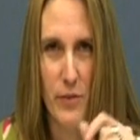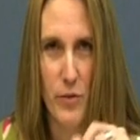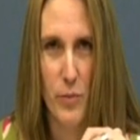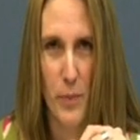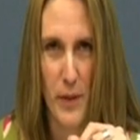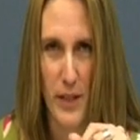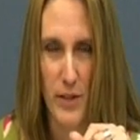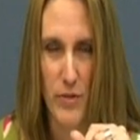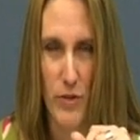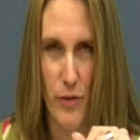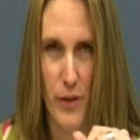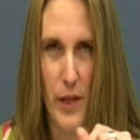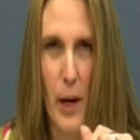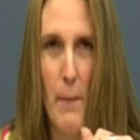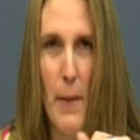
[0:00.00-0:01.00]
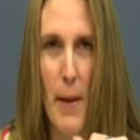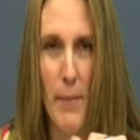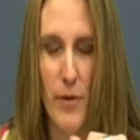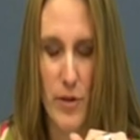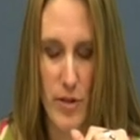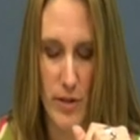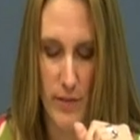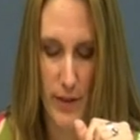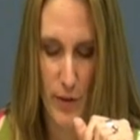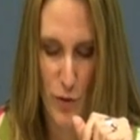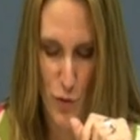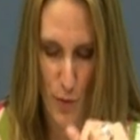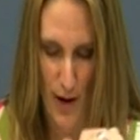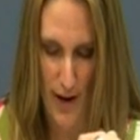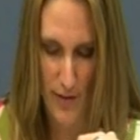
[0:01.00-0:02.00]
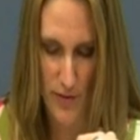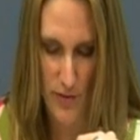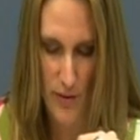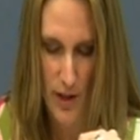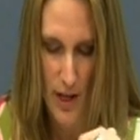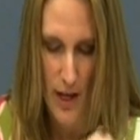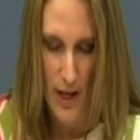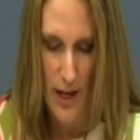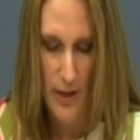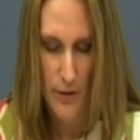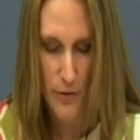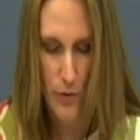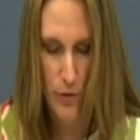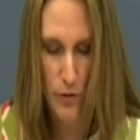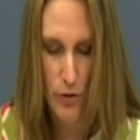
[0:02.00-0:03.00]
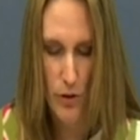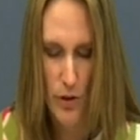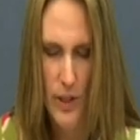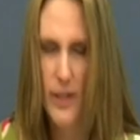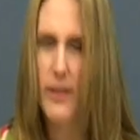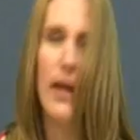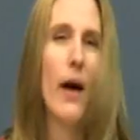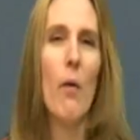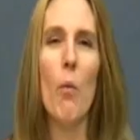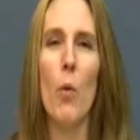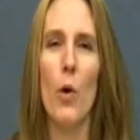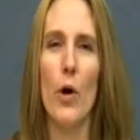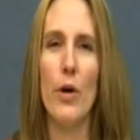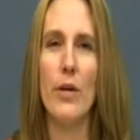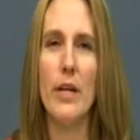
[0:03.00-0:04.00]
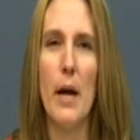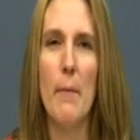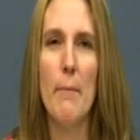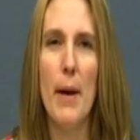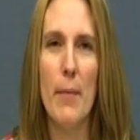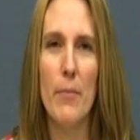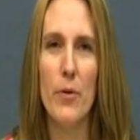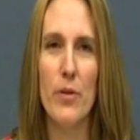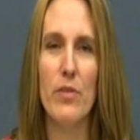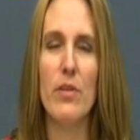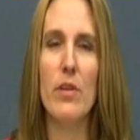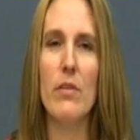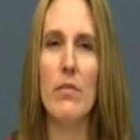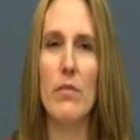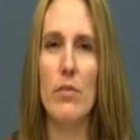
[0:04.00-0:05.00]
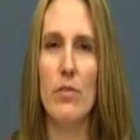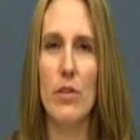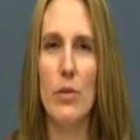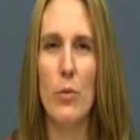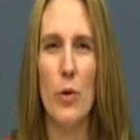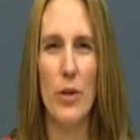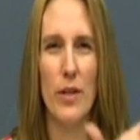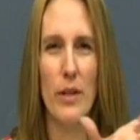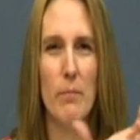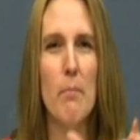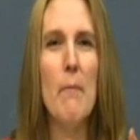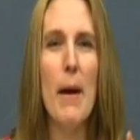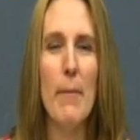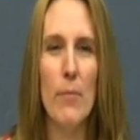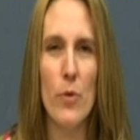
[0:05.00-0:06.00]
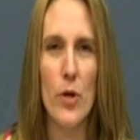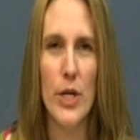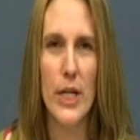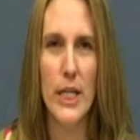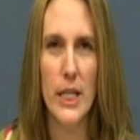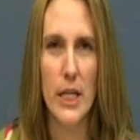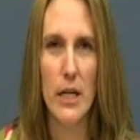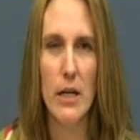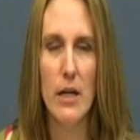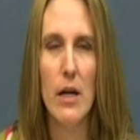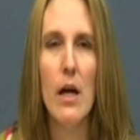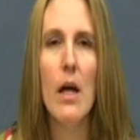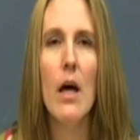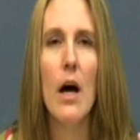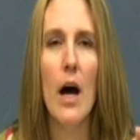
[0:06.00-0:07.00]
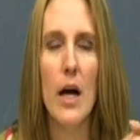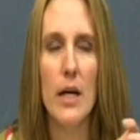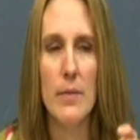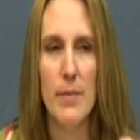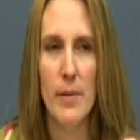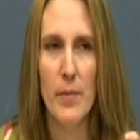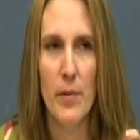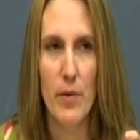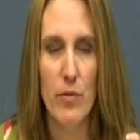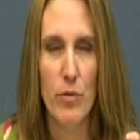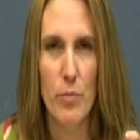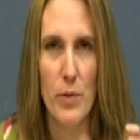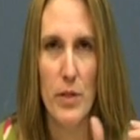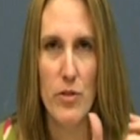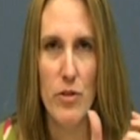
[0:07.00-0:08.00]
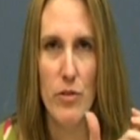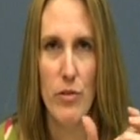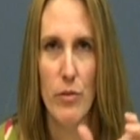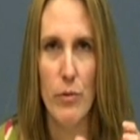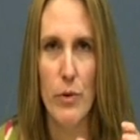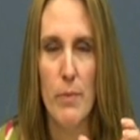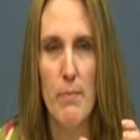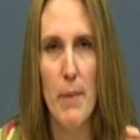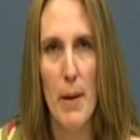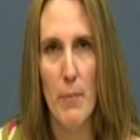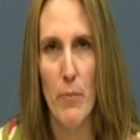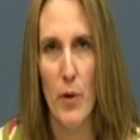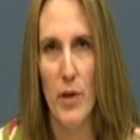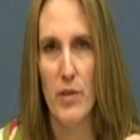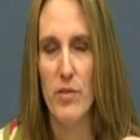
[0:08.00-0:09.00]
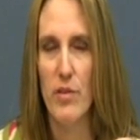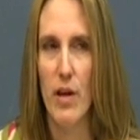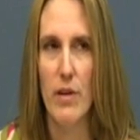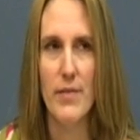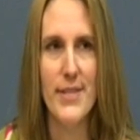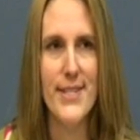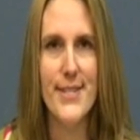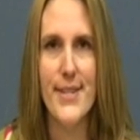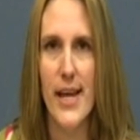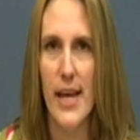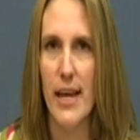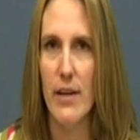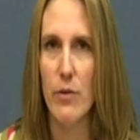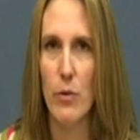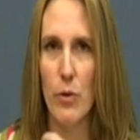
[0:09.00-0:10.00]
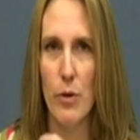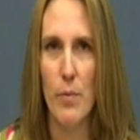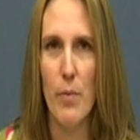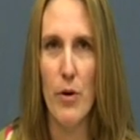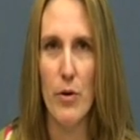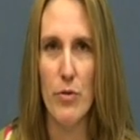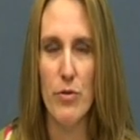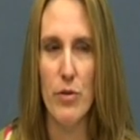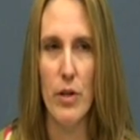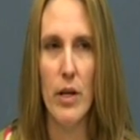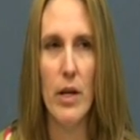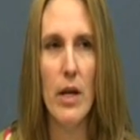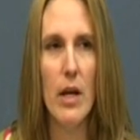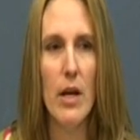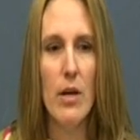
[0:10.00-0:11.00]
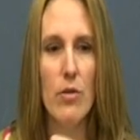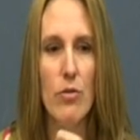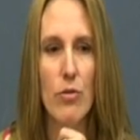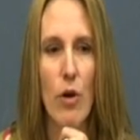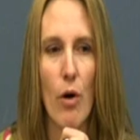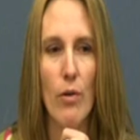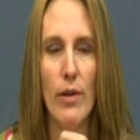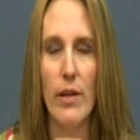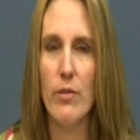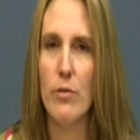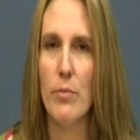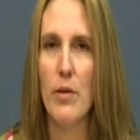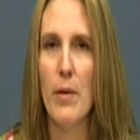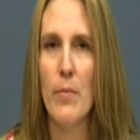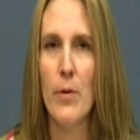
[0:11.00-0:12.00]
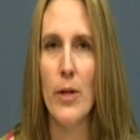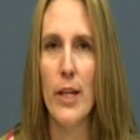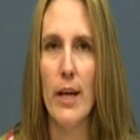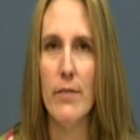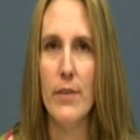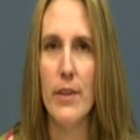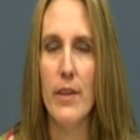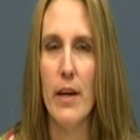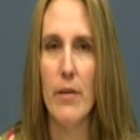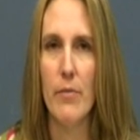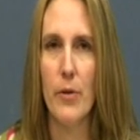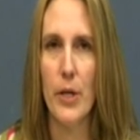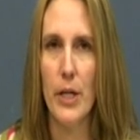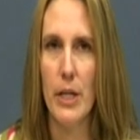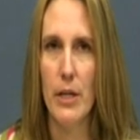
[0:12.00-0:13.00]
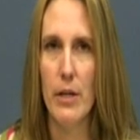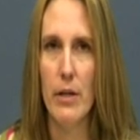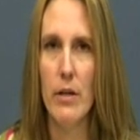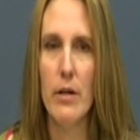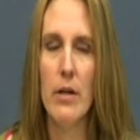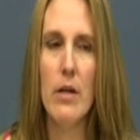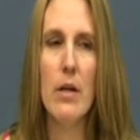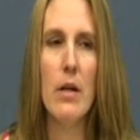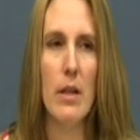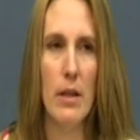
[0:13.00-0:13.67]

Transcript: speech or the commemorative address. And if you look at that word commemorative, you see the word memory in there? A commemorative speech is in remembrance of a date or a person. So like September 11th every year,